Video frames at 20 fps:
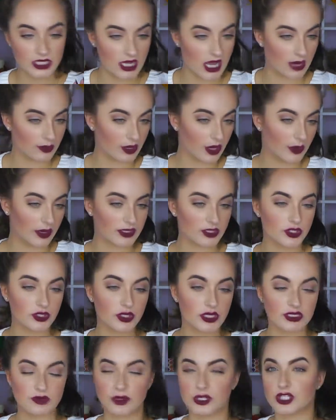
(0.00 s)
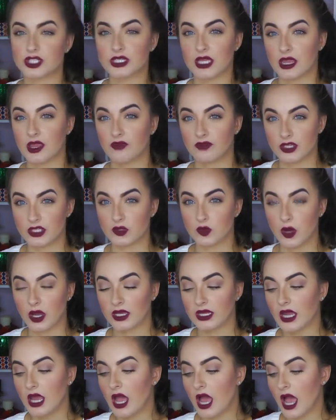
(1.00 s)
an eyebrow pencil as much as I love this
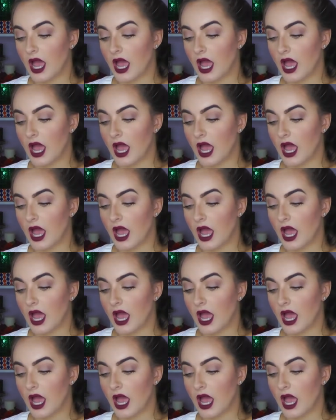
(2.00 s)
one.